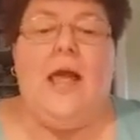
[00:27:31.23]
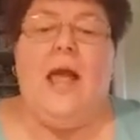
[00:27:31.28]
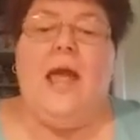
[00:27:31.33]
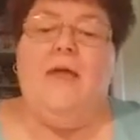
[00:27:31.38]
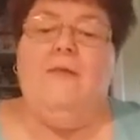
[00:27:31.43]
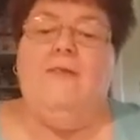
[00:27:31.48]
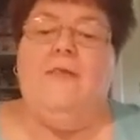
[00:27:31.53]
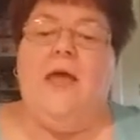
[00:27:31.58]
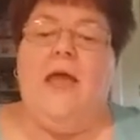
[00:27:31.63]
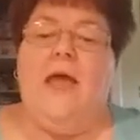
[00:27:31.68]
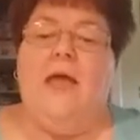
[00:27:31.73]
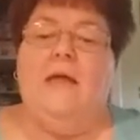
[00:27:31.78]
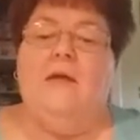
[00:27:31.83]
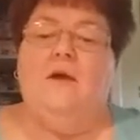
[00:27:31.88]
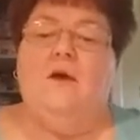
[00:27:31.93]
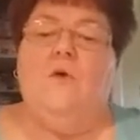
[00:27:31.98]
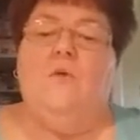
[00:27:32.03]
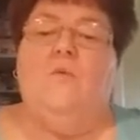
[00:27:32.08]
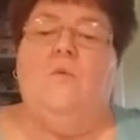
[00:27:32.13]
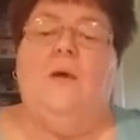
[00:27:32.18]
And
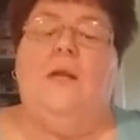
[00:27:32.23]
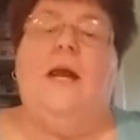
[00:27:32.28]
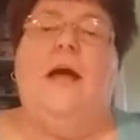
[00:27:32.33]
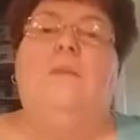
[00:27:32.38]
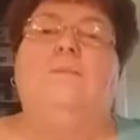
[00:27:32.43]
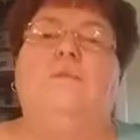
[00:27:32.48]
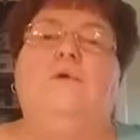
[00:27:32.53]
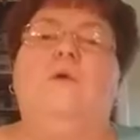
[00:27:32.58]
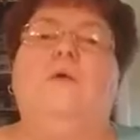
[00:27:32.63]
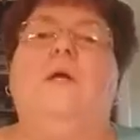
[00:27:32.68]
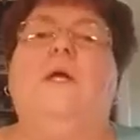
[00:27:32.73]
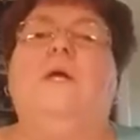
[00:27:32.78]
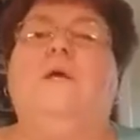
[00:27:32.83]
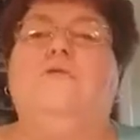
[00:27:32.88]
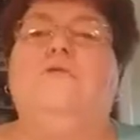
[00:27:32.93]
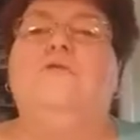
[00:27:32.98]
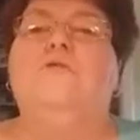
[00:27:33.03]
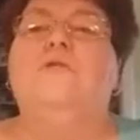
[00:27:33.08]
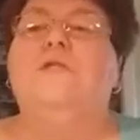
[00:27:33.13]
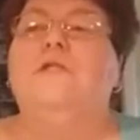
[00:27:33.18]
then when I'm looking
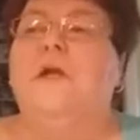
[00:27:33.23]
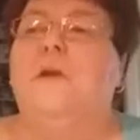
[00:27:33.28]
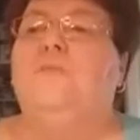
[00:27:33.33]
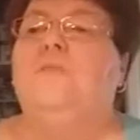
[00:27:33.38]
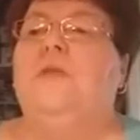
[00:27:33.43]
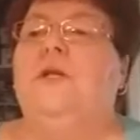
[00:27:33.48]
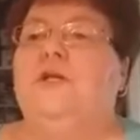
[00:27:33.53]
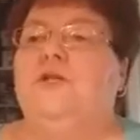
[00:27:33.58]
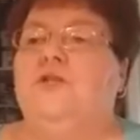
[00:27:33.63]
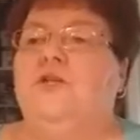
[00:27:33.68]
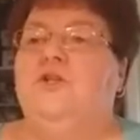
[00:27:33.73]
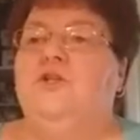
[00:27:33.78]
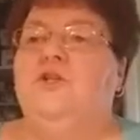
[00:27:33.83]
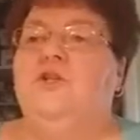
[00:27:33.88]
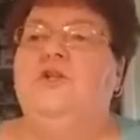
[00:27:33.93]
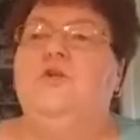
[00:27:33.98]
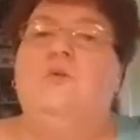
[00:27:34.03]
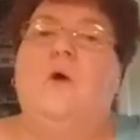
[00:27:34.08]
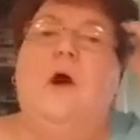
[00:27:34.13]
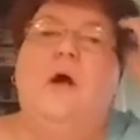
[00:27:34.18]
for something to
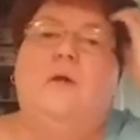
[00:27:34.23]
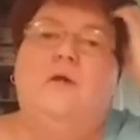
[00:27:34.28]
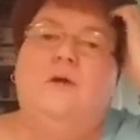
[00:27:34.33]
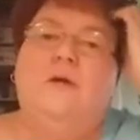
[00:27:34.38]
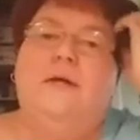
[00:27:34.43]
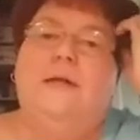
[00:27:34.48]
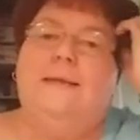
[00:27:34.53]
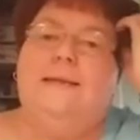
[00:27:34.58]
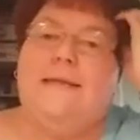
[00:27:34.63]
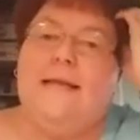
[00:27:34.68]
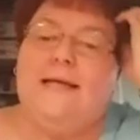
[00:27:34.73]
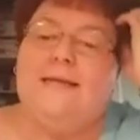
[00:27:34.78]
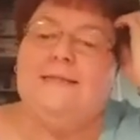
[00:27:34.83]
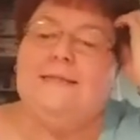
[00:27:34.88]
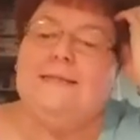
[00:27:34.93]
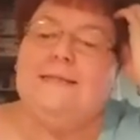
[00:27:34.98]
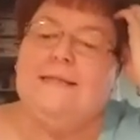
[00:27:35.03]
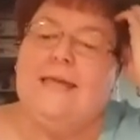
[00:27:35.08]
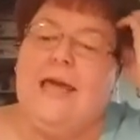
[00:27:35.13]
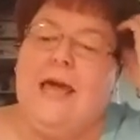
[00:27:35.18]
do, I'll look at that
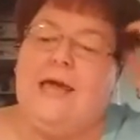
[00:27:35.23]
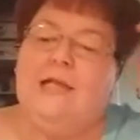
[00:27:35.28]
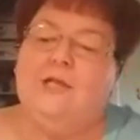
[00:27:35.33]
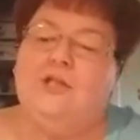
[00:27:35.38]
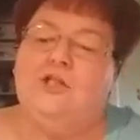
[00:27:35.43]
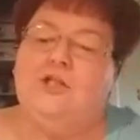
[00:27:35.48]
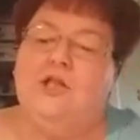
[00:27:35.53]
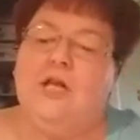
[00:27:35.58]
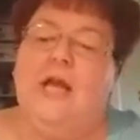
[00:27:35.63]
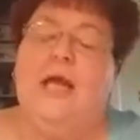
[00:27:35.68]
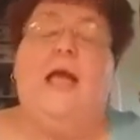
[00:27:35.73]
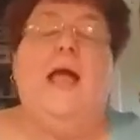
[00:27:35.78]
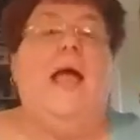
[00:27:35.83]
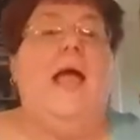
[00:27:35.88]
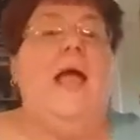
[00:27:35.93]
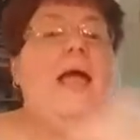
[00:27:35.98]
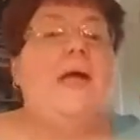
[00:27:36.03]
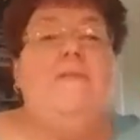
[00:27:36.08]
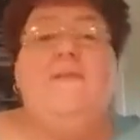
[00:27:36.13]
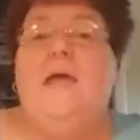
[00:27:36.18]
sketch,
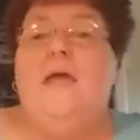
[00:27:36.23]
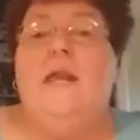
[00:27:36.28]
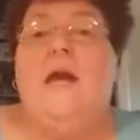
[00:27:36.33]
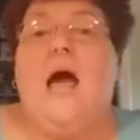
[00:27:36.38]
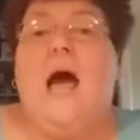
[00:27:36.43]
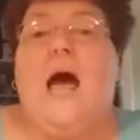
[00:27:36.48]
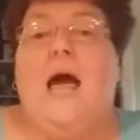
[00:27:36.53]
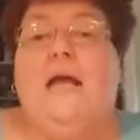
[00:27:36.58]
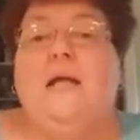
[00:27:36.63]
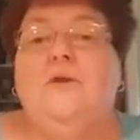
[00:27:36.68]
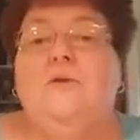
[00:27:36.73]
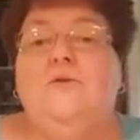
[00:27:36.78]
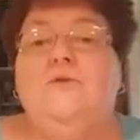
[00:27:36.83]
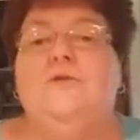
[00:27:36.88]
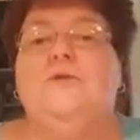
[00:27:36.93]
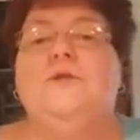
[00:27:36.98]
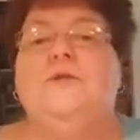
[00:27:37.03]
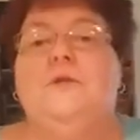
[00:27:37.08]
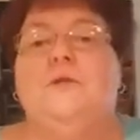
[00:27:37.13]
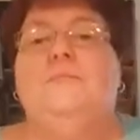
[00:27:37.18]
and then I
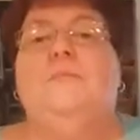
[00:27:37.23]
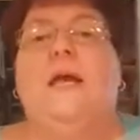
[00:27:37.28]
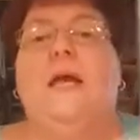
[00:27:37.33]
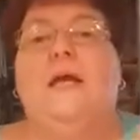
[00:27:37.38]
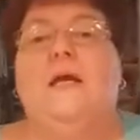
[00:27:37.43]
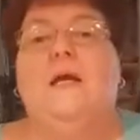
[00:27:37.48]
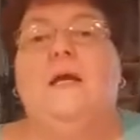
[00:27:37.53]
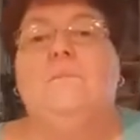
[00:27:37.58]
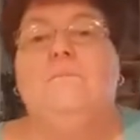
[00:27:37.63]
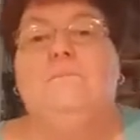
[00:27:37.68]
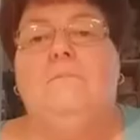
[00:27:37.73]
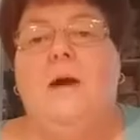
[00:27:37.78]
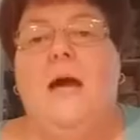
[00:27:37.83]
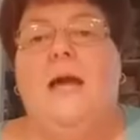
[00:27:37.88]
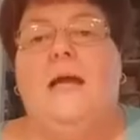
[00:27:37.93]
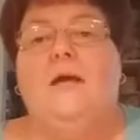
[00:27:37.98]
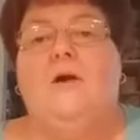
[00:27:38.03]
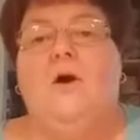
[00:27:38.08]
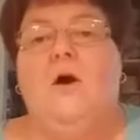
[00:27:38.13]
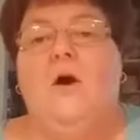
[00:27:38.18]
use it to make
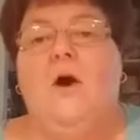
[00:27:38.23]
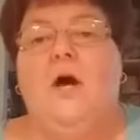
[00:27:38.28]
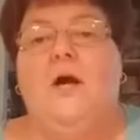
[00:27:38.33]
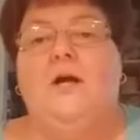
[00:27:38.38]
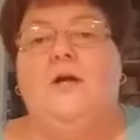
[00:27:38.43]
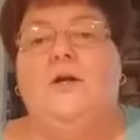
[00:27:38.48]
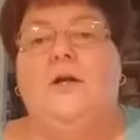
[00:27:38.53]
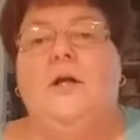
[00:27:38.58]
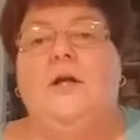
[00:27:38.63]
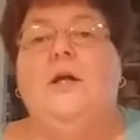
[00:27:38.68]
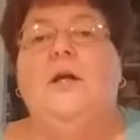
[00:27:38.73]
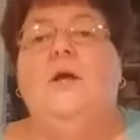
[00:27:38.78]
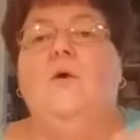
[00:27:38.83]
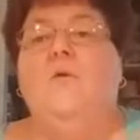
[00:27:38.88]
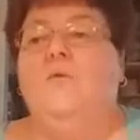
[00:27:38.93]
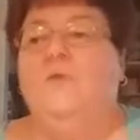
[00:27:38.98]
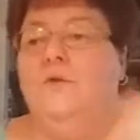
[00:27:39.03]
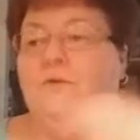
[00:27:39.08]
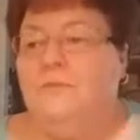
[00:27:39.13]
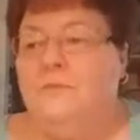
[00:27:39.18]
my card
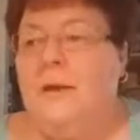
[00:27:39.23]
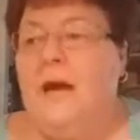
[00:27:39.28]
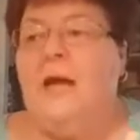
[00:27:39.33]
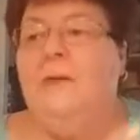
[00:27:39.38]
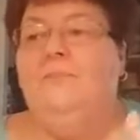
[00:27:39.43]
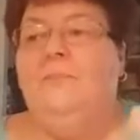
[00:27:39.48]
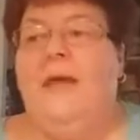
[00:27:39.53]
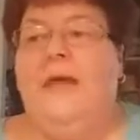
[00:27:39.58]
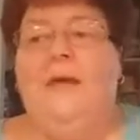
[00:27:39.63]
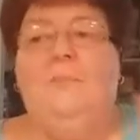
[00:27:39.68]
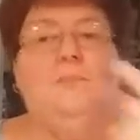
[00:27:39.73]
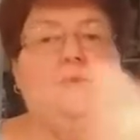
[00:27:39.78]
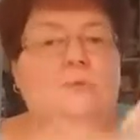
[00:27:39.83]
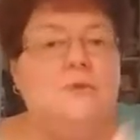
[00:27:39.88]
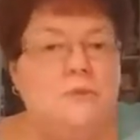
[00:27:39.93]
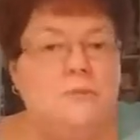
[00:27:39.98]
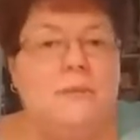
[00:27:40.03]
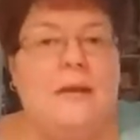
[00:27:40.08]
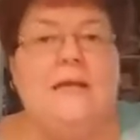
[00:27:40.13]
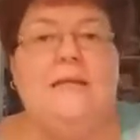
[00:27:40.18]
with my
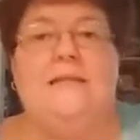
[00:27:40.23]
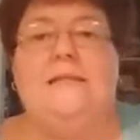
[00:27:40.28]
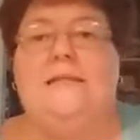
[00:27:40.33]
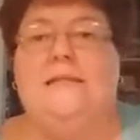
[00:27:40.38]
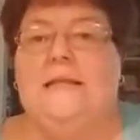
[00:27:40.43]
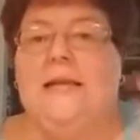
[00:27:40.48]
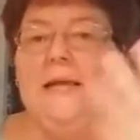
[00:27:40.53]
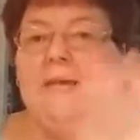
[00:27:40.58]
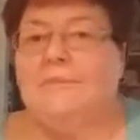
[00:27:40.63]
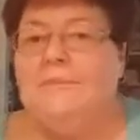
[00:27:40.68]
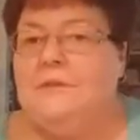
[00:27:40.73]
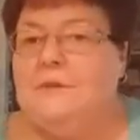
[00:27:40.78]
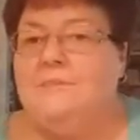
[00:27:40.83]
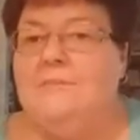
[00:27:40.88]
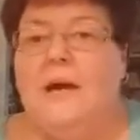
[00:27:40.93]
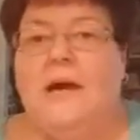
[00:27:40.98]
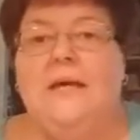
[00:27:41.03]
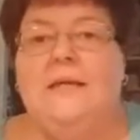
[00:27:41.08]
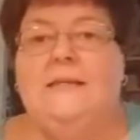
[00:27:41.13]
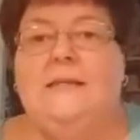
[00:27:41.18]
papers, my stamps,
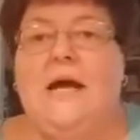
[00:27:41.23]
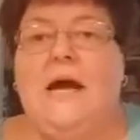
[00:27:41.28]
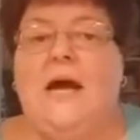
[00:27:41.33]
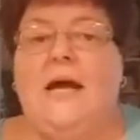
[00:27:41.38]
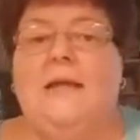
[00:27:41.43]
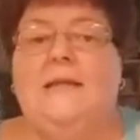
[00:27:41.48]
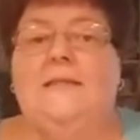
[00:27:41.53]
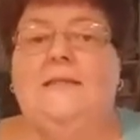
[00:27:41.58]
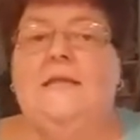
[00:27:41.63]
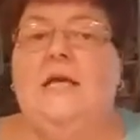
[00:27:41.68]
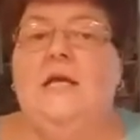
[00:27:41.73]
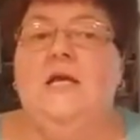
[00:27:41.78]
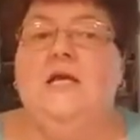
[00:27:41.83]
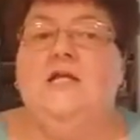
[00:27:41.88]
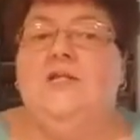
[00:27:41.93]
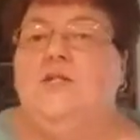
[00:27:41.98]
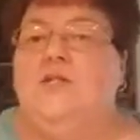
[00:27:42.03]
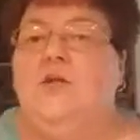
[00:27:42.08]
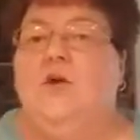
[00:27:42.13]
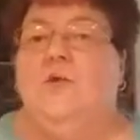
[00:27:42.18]
my dies.
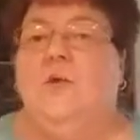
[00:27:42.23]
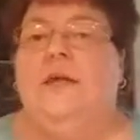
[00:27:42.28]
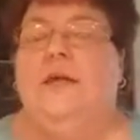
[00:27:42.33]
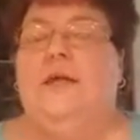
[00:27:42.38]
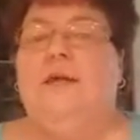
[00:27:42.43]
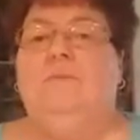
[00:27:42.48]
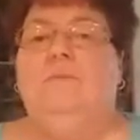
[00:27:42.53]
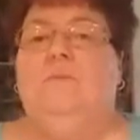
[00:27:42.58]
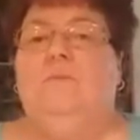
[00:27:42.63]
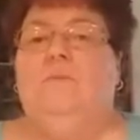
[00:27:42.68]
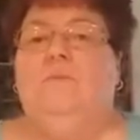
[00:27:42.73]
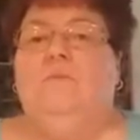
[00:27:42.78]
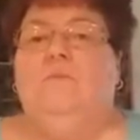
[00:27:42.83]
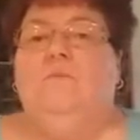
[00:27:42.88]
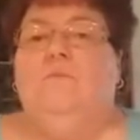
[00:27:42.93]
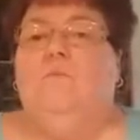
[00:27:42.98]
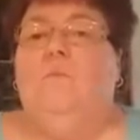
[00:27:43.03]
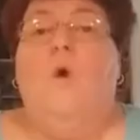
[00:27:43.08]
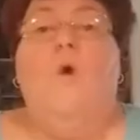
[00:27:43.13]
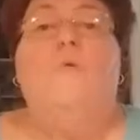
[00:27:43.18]
So it
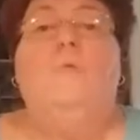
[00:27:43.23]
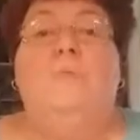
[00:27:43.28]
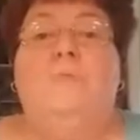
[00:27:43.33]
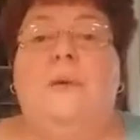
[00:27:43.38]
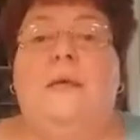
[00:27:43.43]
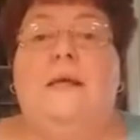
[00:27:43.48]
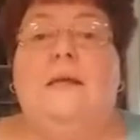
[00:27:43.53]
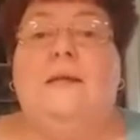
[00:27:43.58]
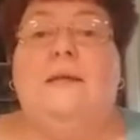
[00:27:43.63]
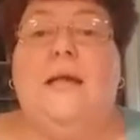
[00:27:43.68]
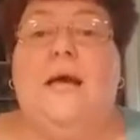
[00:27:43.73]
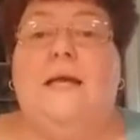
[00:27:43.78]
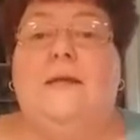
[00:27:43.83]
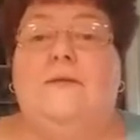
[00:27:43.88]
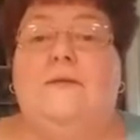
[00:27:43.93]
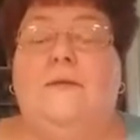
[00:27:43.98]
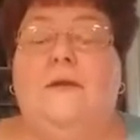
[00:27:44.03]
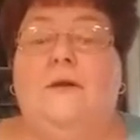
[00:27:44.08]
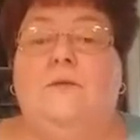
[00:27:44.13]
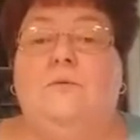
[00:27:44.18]
won't be
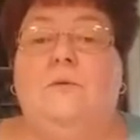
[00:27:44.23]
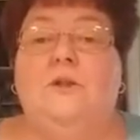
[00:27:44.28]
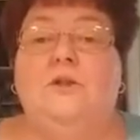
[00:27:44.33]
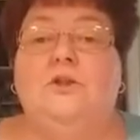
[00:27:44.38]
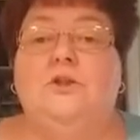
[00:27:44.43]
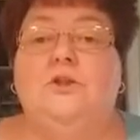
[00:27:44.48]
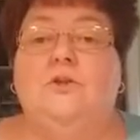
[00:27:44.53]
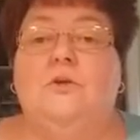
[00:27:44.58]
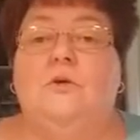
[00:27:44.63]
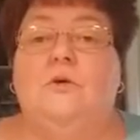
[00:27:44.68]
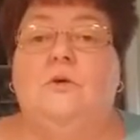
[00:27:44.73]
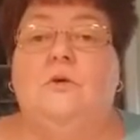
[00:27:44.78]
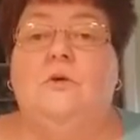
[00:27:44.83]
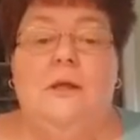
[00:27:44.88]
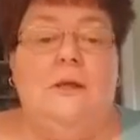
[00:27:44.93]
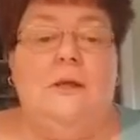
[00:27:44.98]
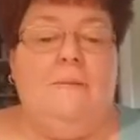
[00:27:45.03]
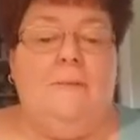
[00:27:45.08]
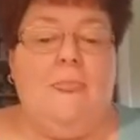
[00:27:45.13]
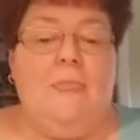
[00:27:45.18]
like the original
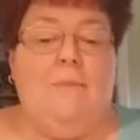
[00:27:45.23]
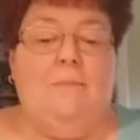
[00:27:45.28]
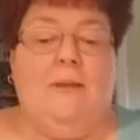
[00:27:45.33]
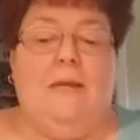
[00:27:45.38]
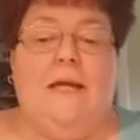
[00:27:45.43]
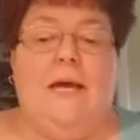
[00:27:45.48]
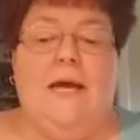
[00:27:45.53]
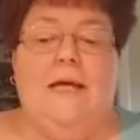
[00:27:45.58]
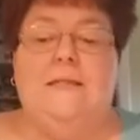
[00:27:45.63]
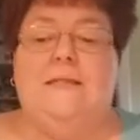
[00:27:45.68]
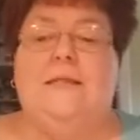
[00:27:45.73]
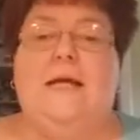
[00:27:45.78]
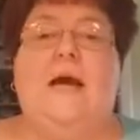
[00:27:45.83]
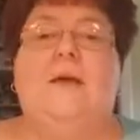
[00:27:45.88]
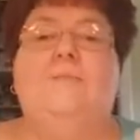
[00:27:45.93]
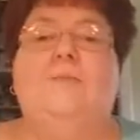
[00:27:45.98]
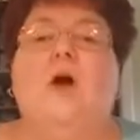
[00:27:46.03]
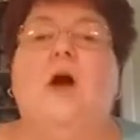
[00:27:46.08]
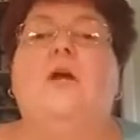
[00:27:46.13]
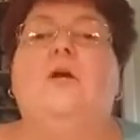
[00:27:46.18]
because
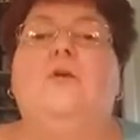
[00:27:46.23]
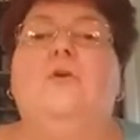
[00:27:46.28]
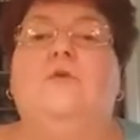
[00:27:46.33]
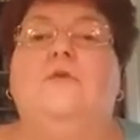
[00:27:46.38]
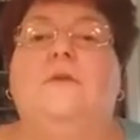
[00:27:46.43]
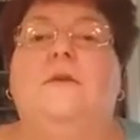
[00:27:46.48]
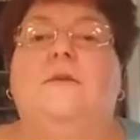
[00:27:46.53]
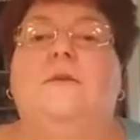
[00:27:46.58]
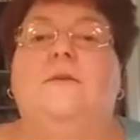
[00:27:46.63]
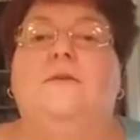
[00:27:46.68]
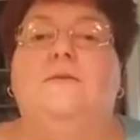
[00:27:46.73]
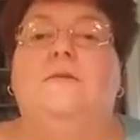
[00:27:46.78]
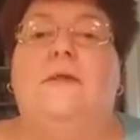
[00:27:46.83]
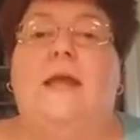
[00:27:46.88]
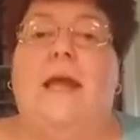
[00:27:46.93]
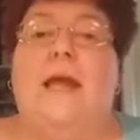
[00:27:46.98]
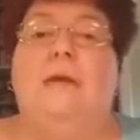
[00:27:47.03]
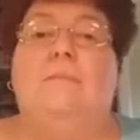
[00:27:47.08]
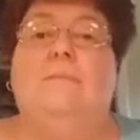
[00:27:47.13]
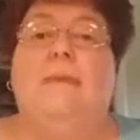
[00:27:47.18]
I'm not using the
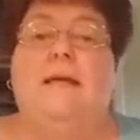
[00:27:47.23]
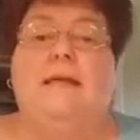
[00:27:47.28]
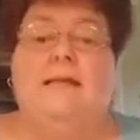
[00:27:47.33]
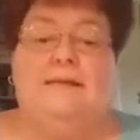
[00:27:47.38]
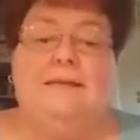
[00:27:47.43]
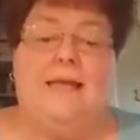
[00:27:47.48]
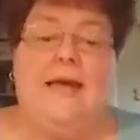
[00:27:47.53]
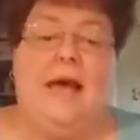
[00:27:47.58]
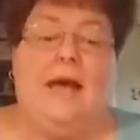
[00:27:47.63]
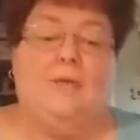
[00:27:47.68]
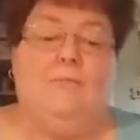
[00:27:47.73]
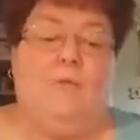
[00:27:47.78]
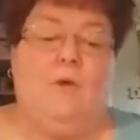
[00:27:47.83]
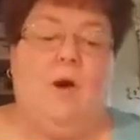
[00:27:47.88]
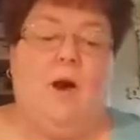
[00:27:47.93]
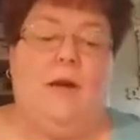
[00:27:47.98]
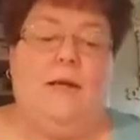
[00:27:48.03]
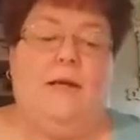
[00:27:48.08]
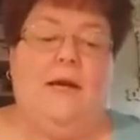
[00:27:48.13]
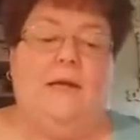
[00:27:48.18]
same exact
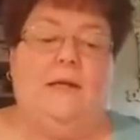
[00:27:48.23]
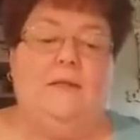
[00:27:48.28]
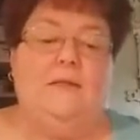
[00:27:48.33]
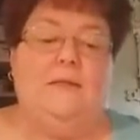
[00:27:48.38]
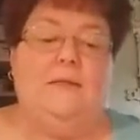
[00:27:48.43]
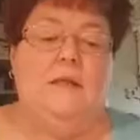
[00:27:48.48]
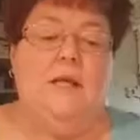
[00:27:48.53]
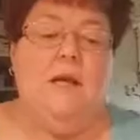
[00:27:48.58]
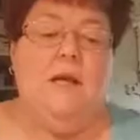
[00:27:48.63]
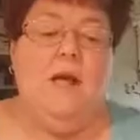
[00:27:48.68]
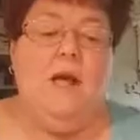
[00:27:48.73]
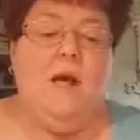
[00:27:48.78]
products.